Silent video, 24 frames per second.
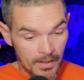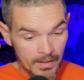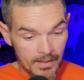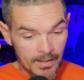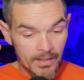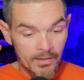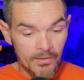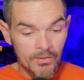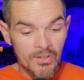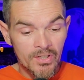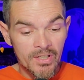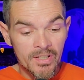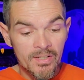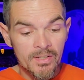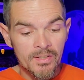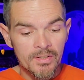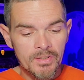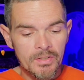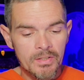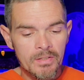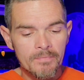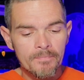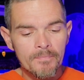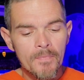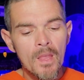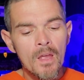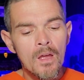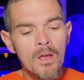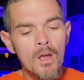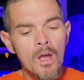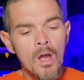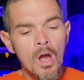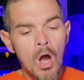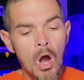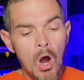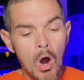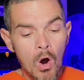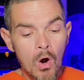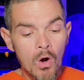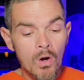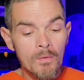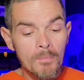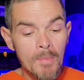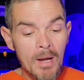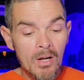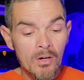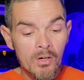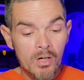Here it is.
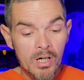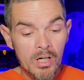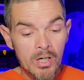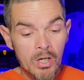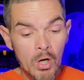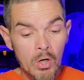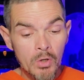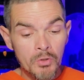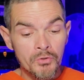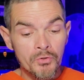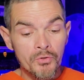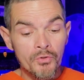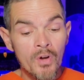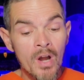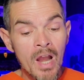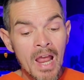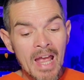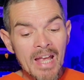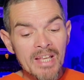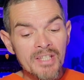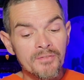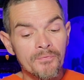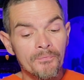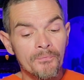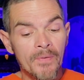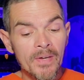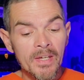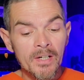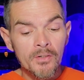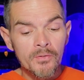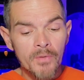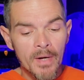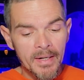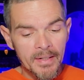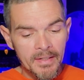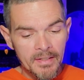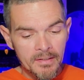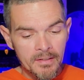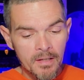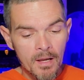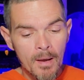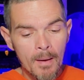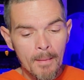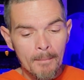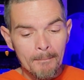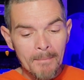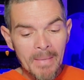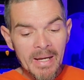Our American culture has venerated
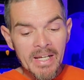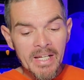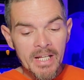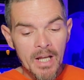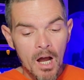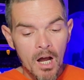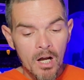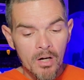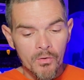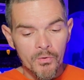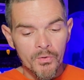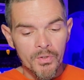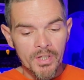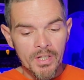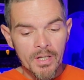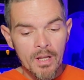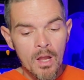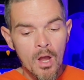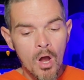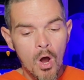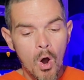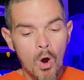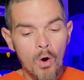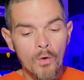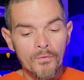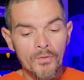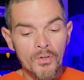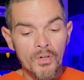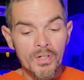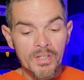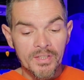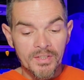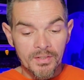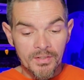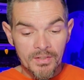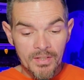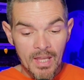mediocrity over